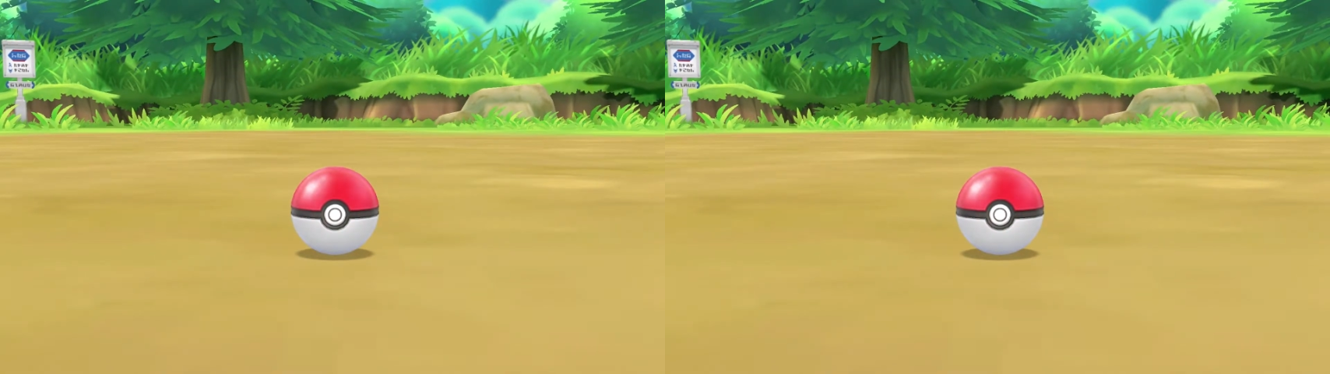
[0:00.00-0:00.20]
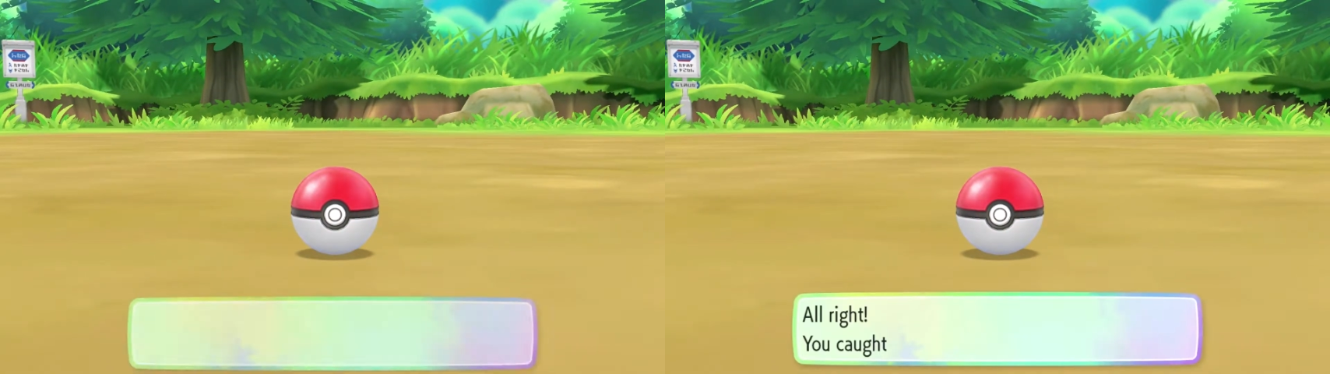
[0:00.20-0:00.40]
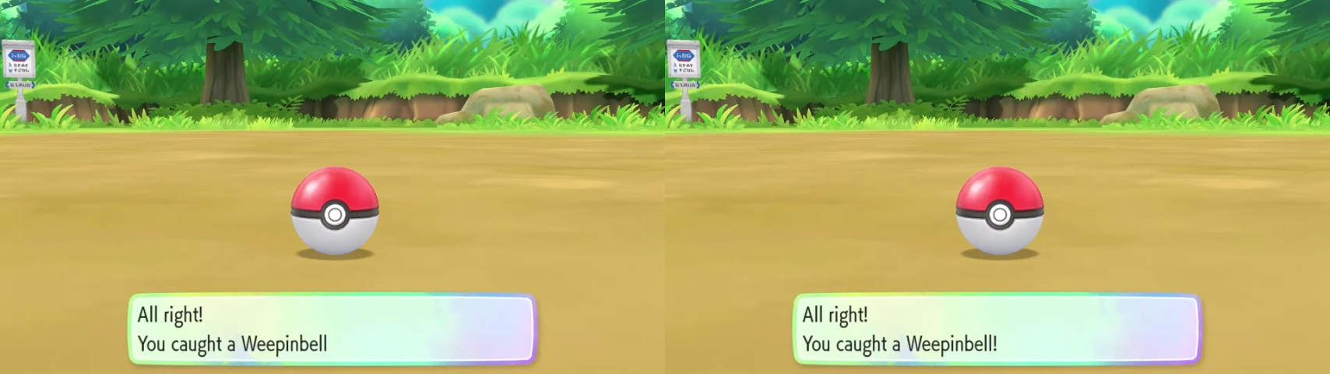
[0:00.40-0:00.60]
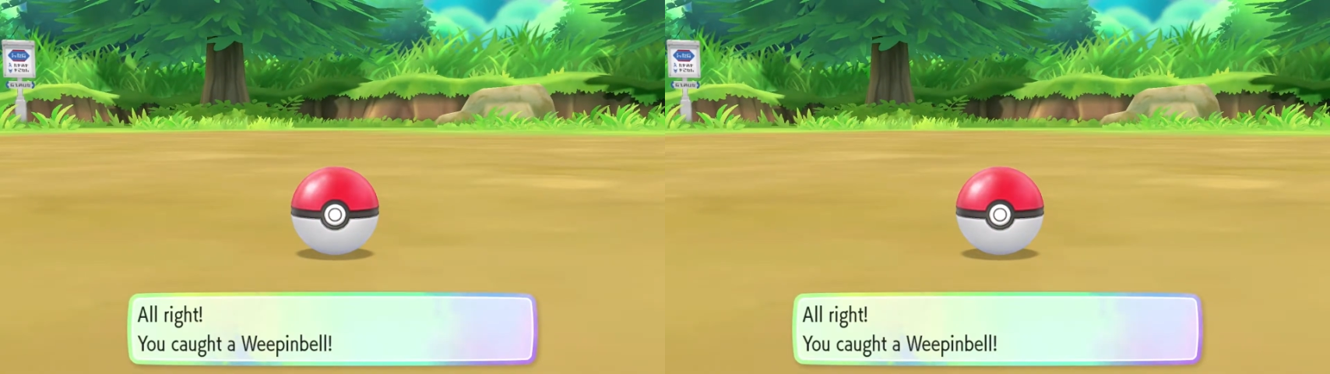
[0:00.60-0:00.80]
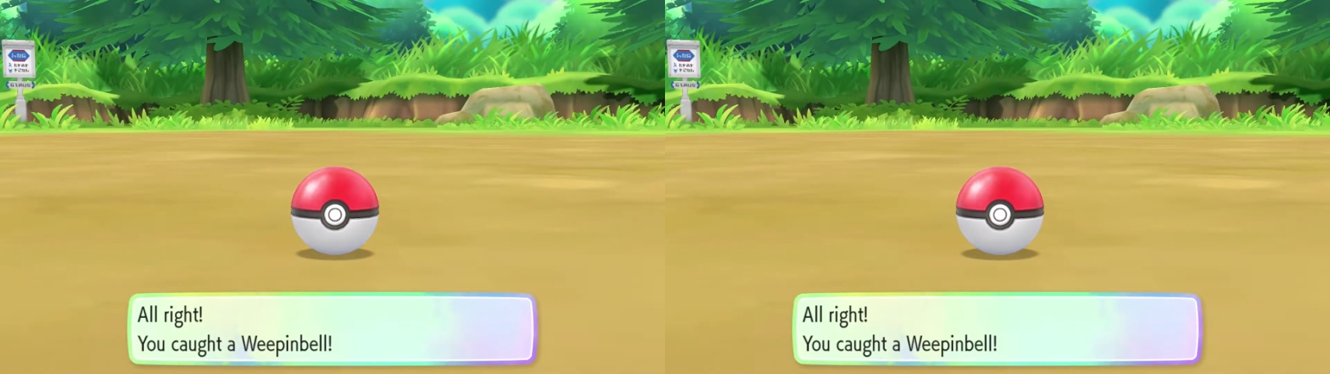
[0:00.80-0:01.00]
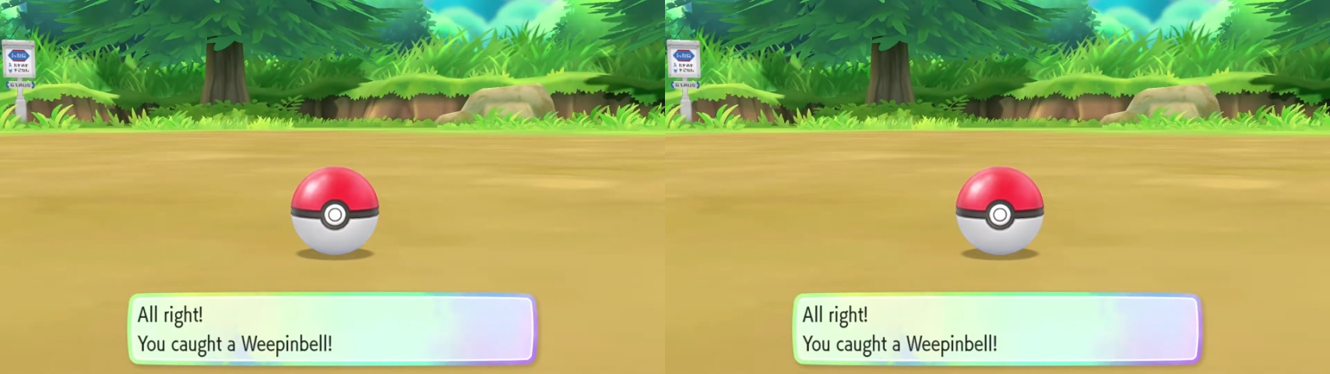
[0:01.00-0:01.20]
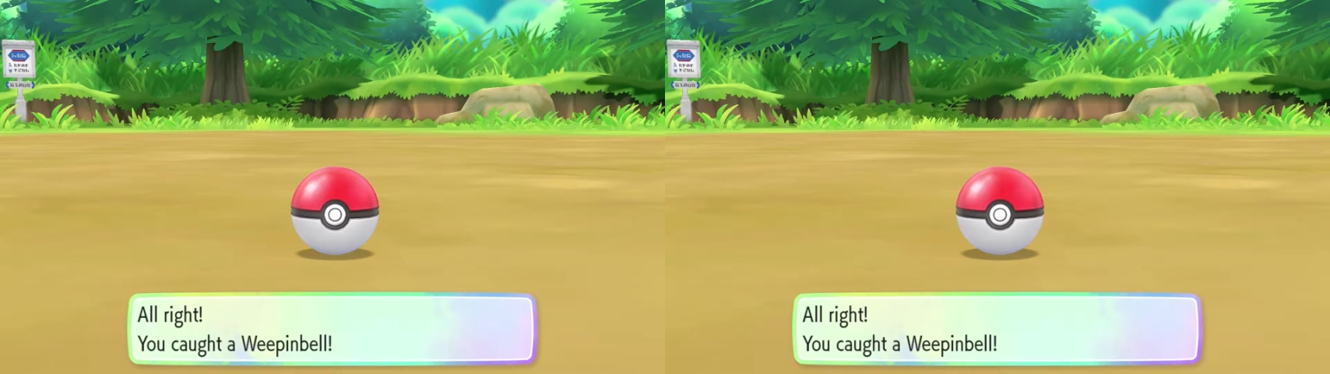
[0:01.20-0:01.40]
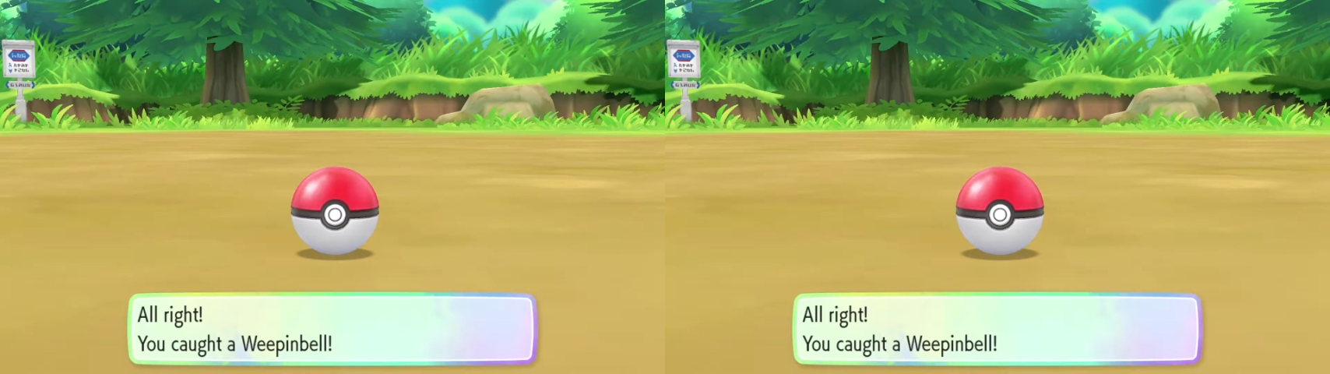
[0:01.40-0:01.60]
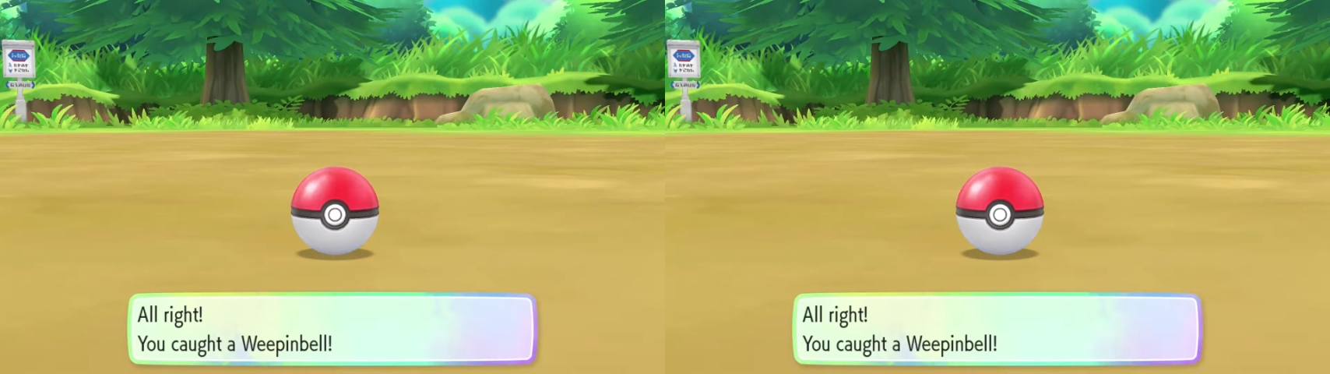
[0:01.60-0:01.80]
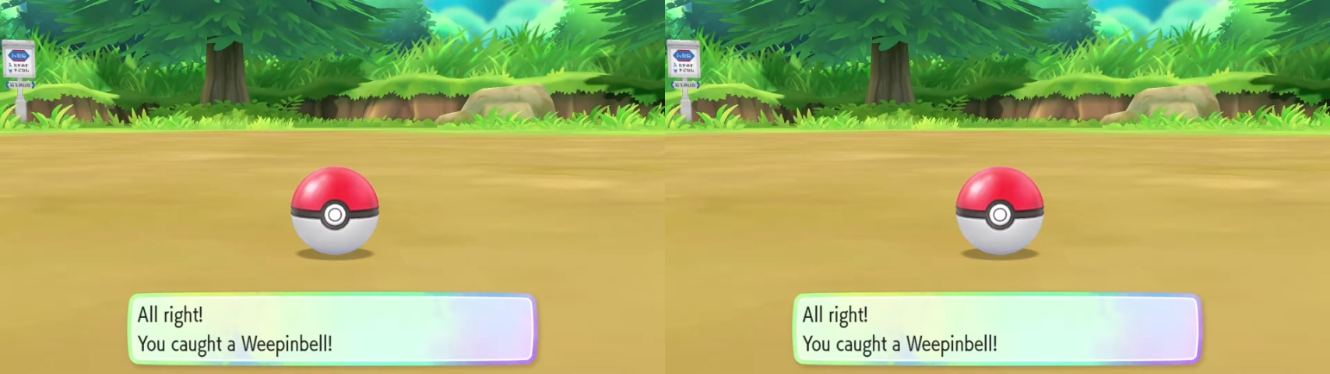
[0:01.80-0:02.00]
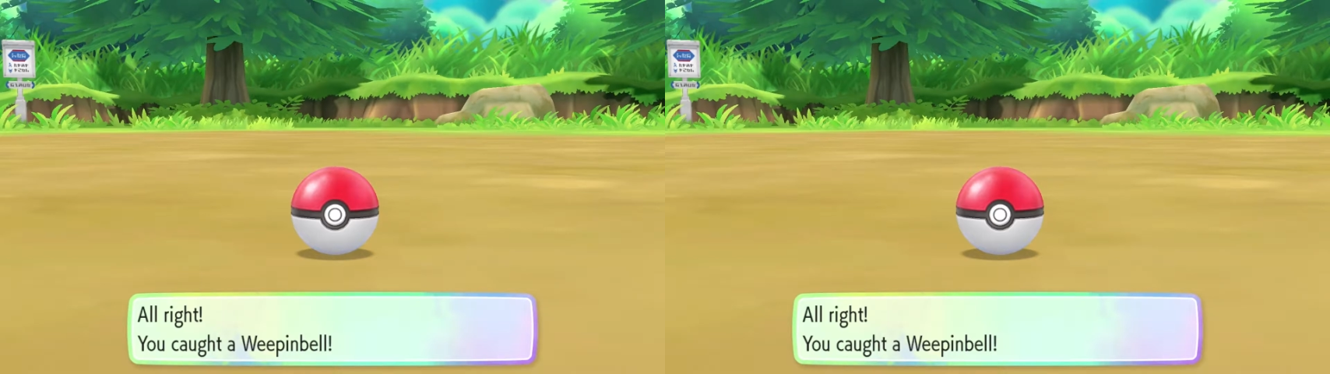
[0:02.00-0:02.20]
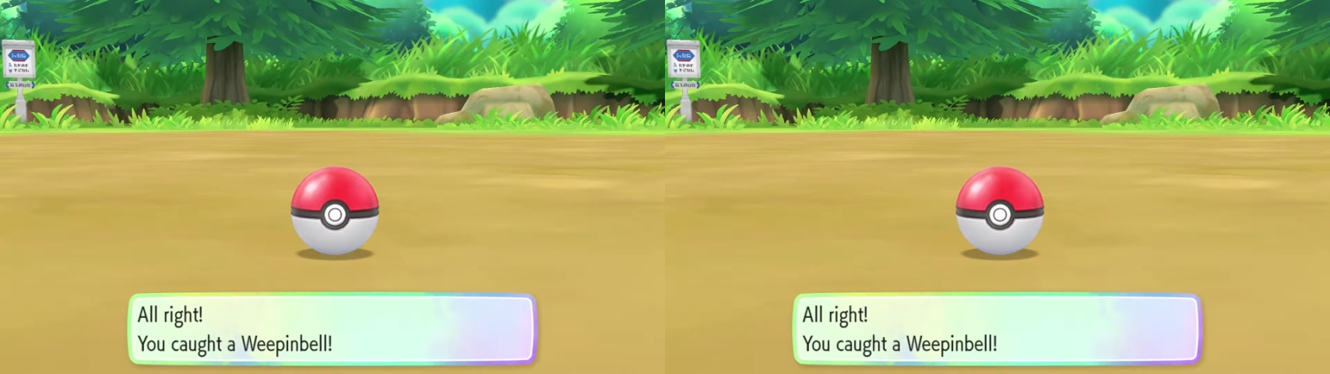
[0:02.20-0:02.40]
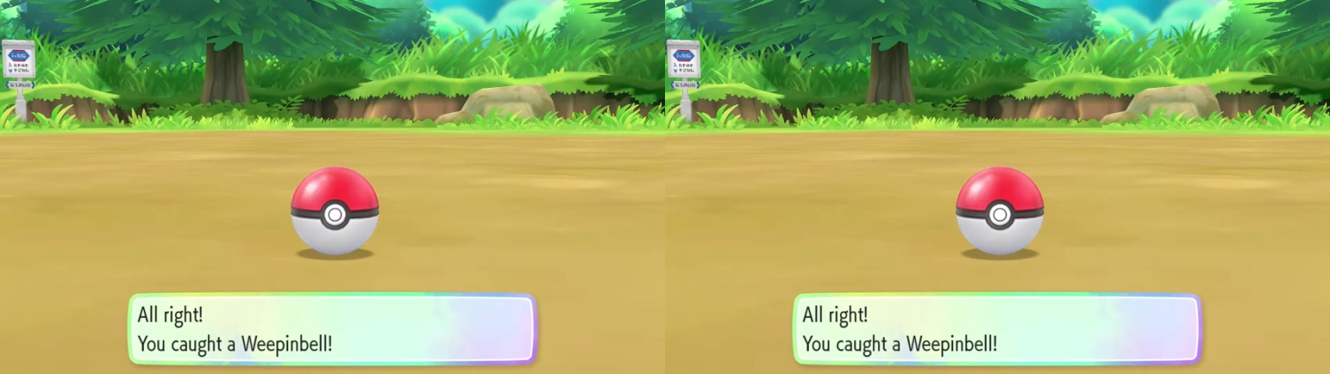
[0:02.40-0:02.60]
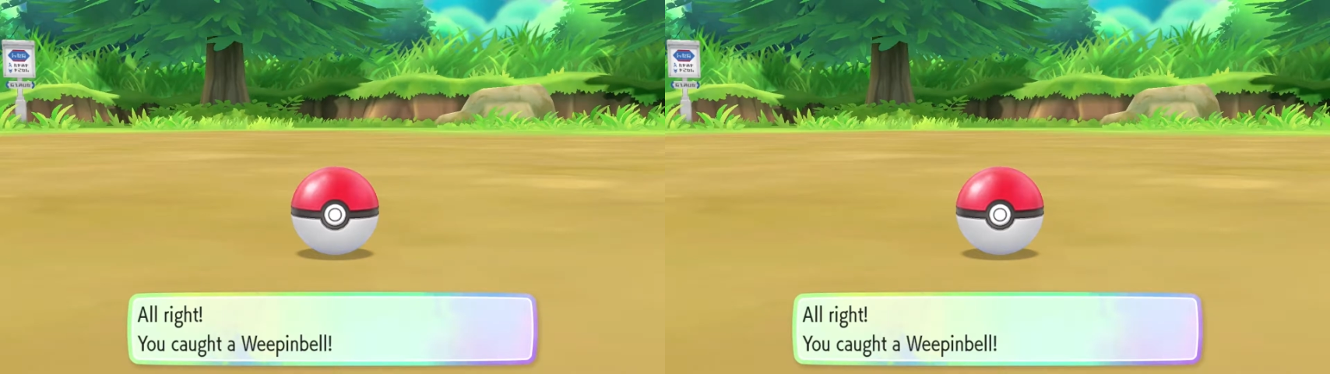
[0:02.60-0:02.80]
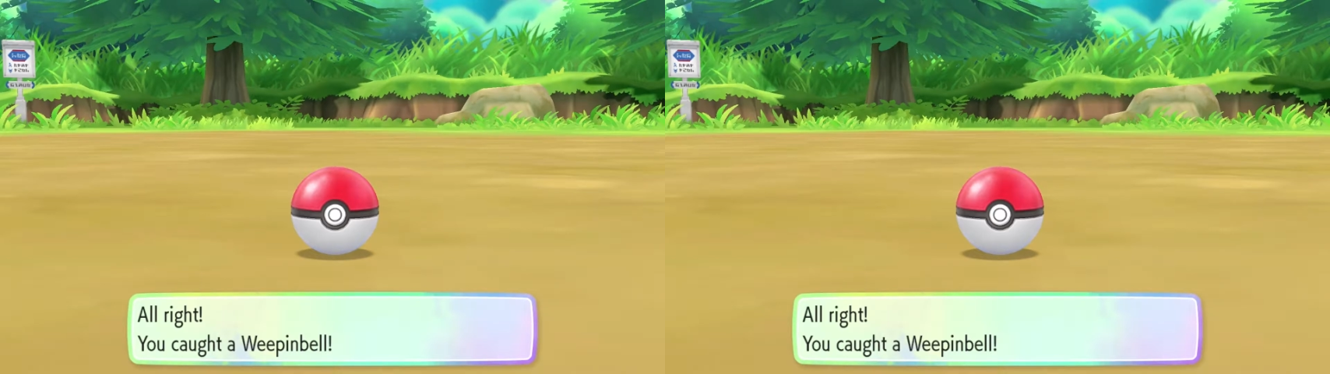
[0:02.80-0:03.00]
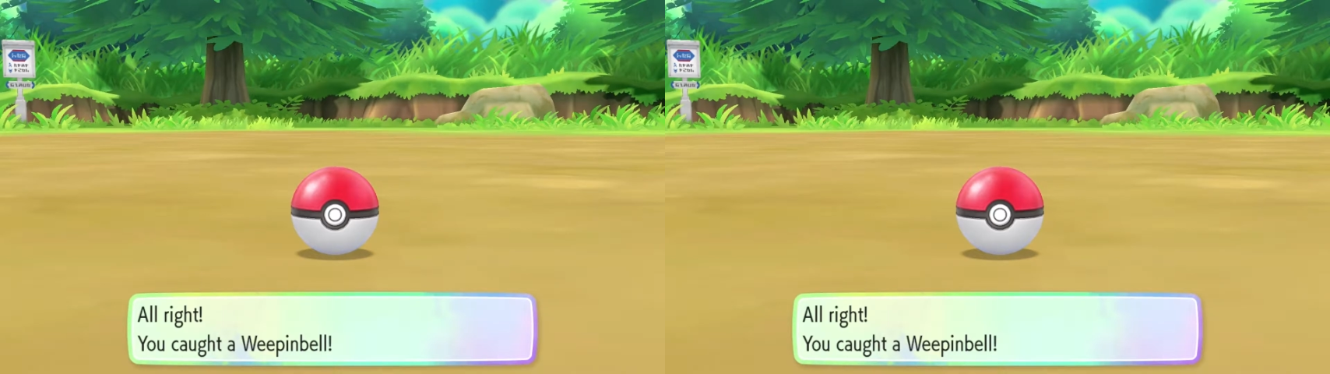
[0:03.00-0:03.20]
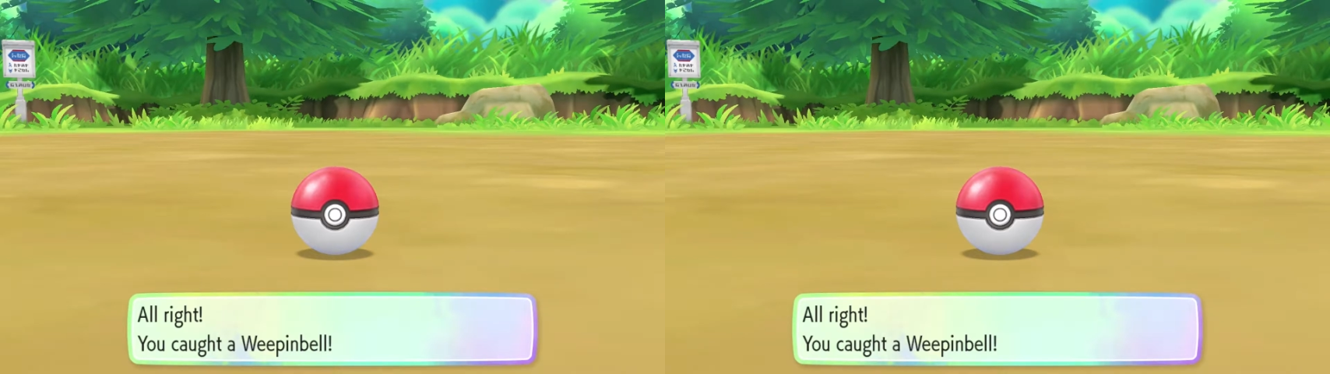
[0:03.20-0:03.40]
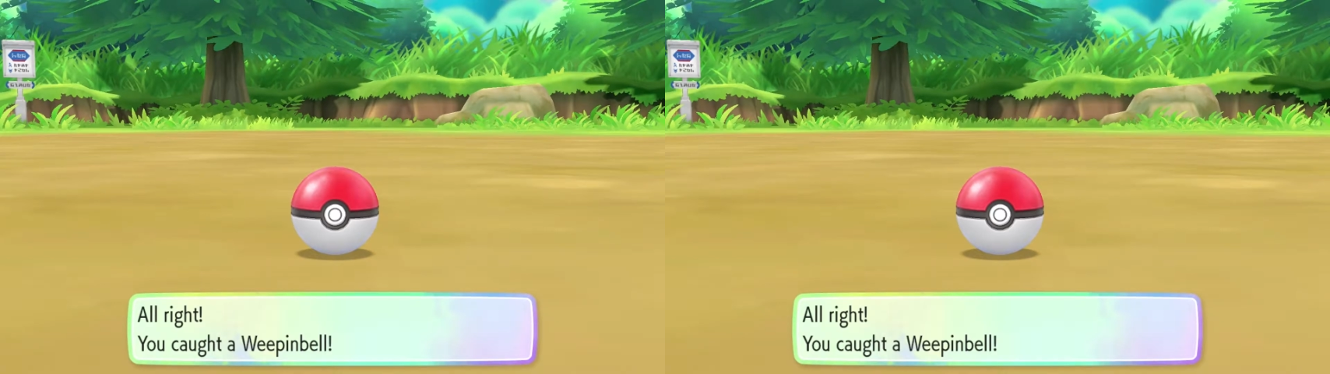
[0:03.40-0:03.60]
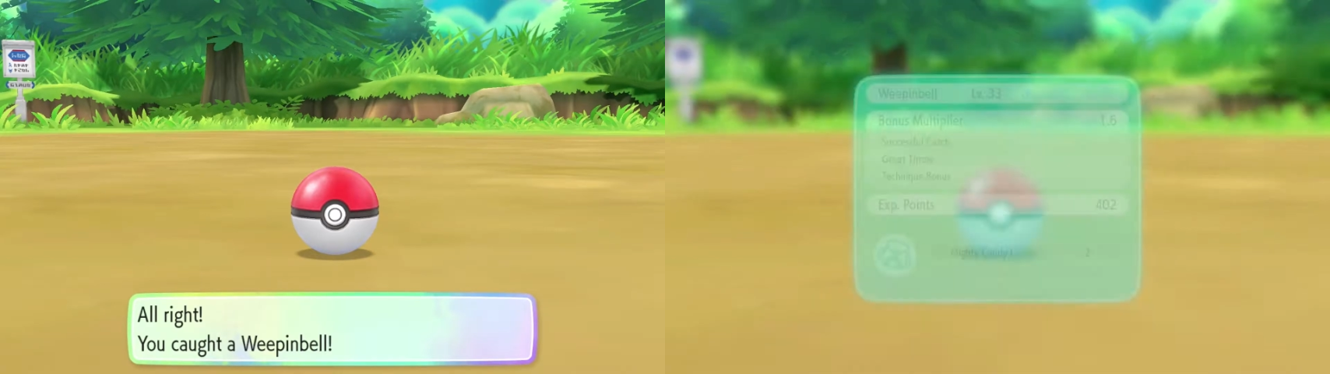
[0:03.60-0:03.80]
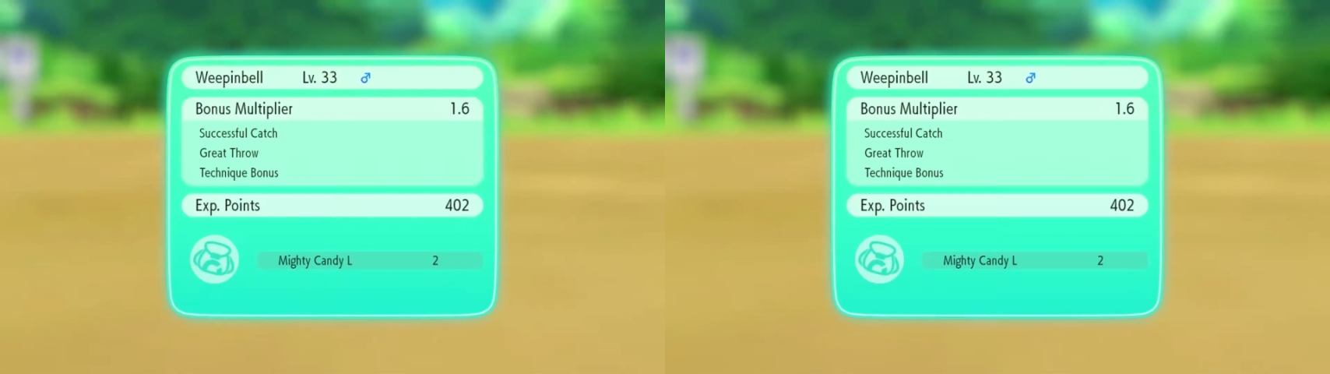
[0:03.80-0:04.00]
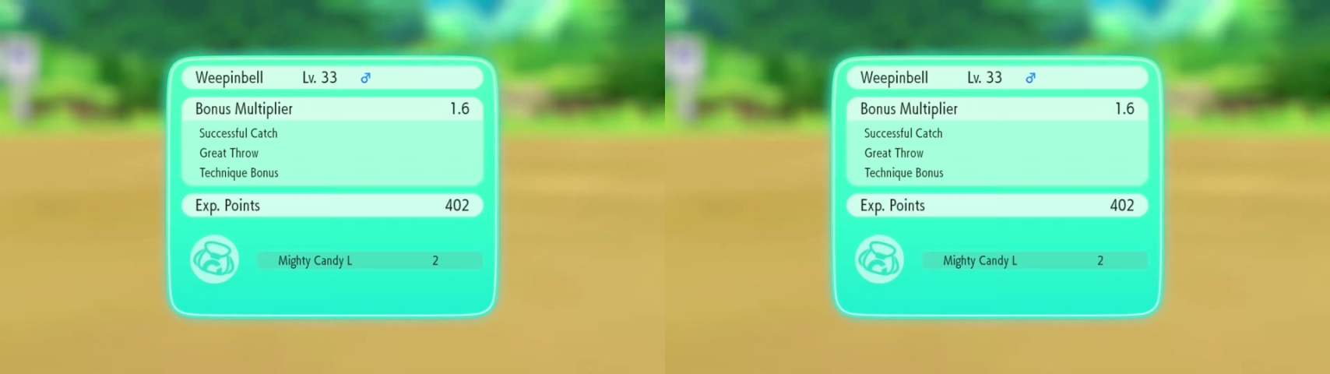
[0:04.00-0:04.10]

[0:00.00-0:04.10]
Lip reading: Nobody's mouth can be seen.